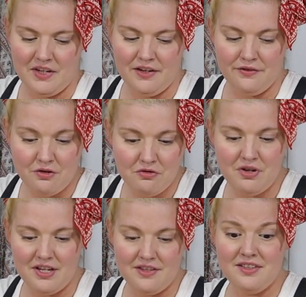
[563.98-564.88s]
If you
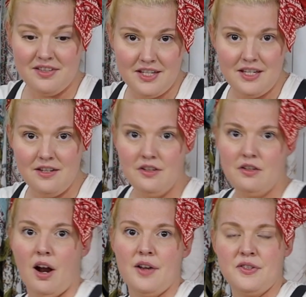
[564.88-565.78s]
can see the
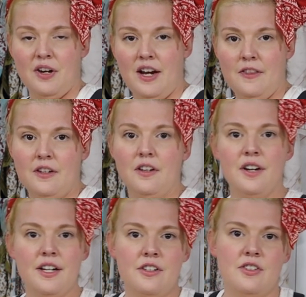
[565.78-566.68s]
cross grain, then go
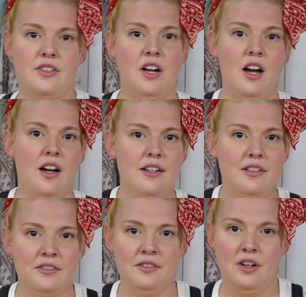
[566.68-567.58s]
ahead and just cut
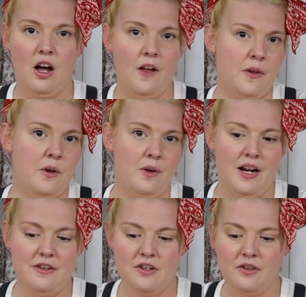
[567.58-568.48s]
on the
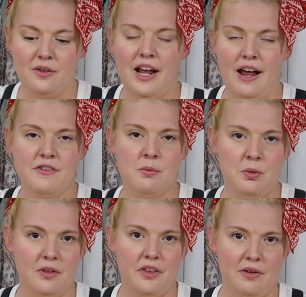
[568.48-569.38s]
grain. You don't have to
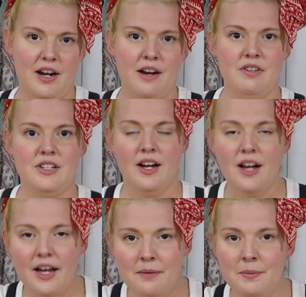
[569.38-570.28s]
pull a thread every
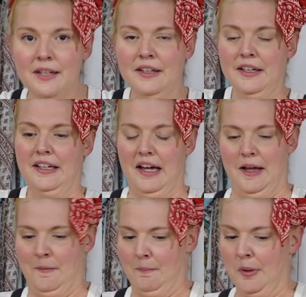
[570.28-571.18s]
time.
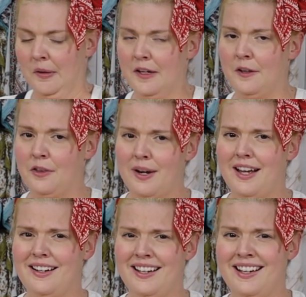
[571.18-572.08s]
Pulling a
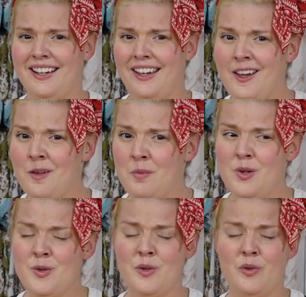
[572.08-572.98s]
thread can be
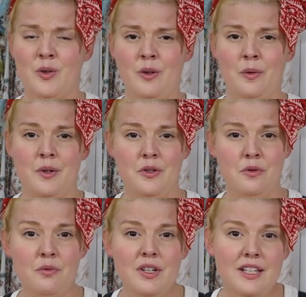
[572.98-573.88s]
useful when
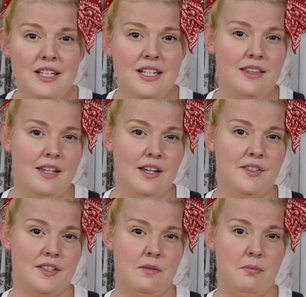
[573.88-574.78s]
you really need
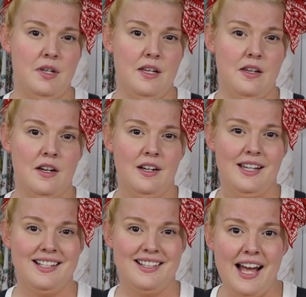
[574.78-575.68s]
things to be
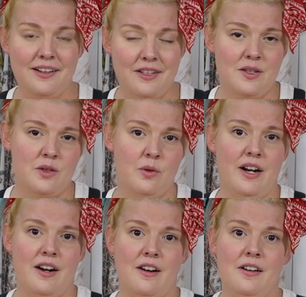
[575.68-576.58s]
exactly
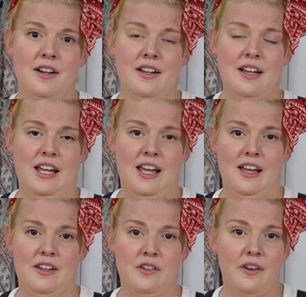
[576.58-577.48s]
square
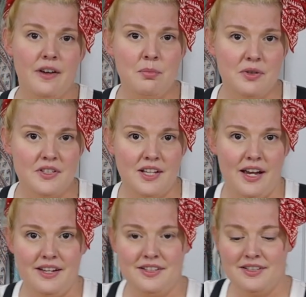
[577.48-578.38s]
and very
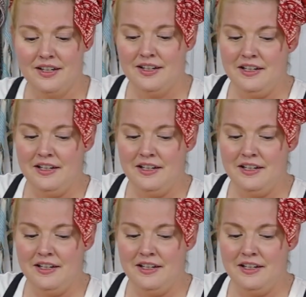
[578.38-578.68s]
precise.